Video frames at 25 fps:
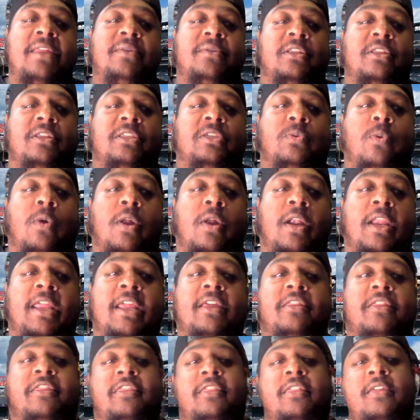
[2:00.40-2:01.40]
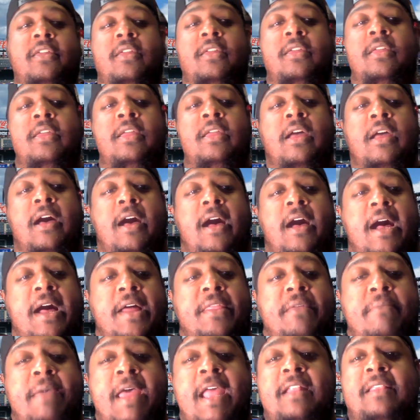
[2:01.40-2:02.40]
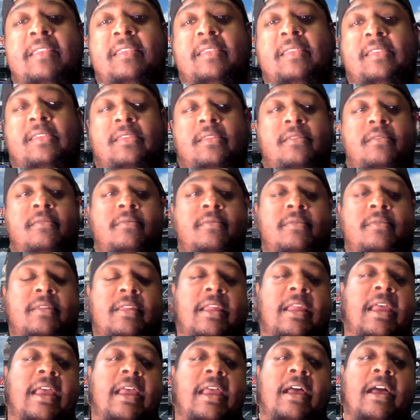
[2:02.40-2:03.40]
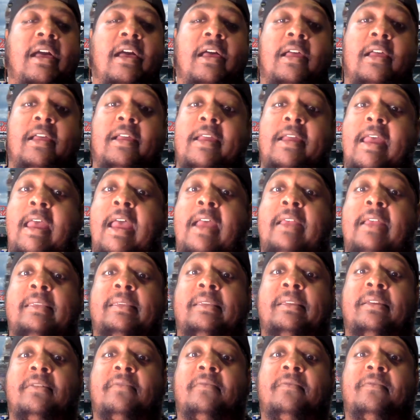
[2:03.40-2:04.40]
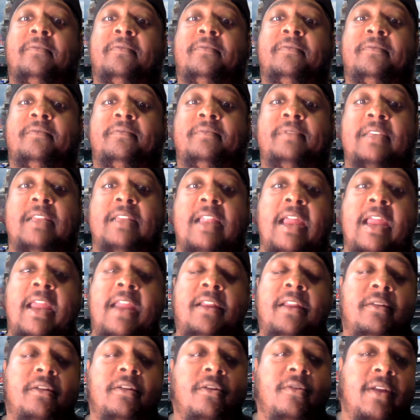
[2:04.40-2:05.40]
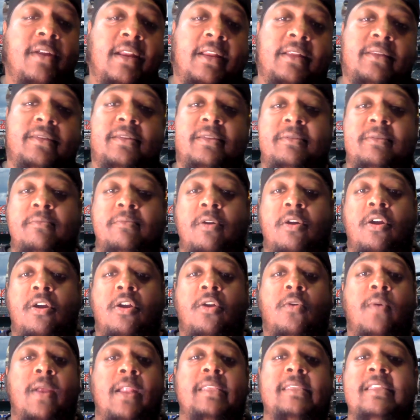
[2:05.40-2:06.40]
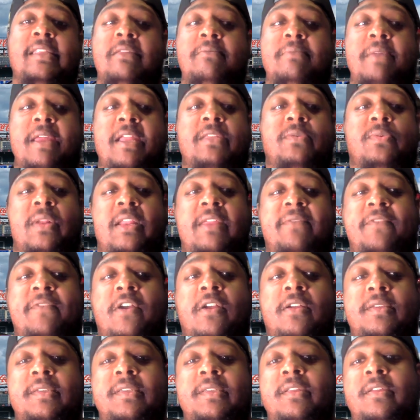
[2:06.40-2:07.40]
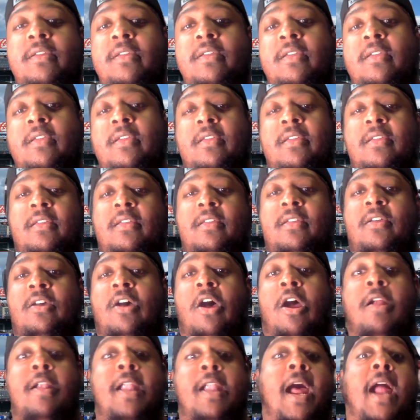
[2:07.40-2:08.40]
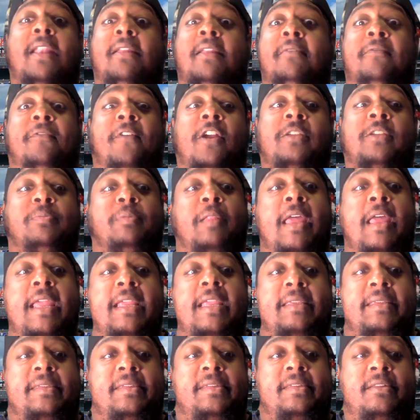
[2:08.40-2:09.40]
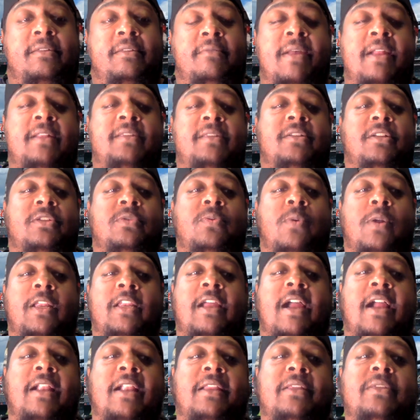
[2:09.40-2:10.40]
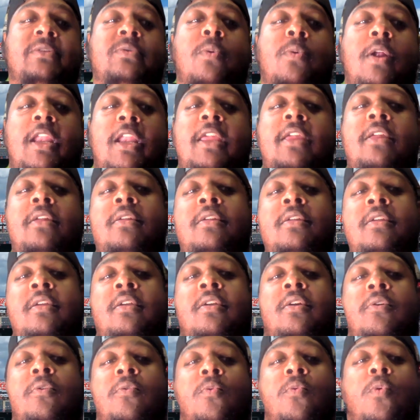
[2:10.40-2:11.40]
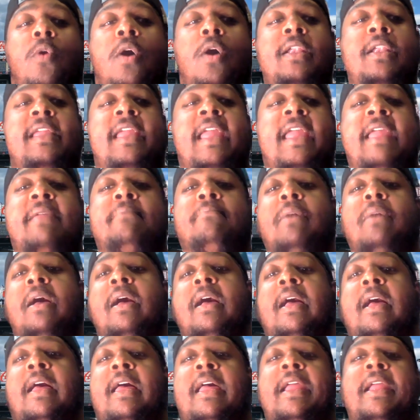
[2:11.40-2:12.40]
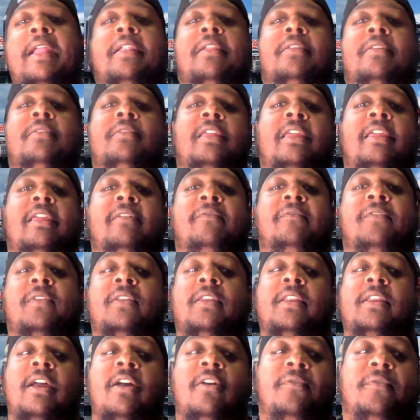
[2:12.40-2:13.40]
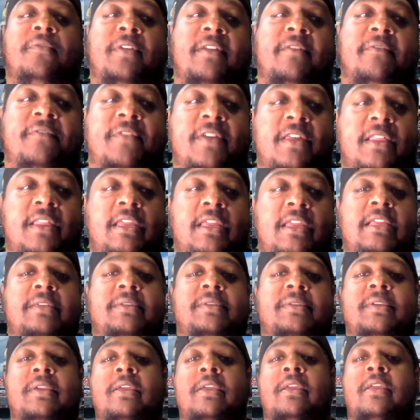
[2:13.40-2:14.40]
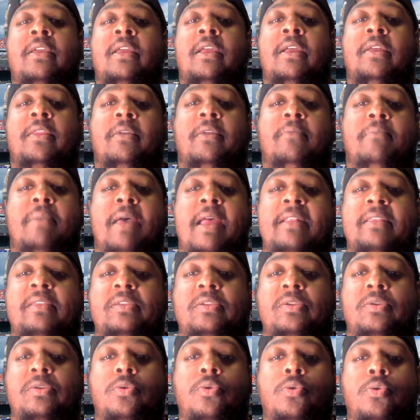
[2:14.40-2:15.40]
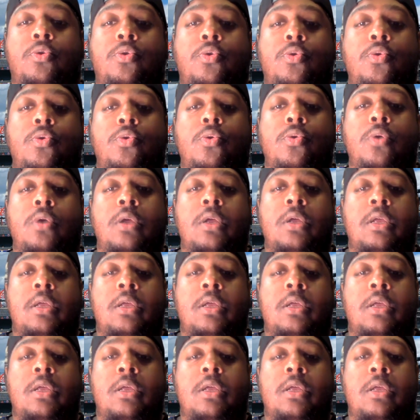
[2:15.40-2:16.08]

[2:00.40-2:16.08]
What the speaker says: the 20th. The Mets, as of tonight, going into tomorrow, Wednesday, May 21st, are not in first place. The Mets are 29-20, one game behind the Philadelphia Phillies. The Mets, who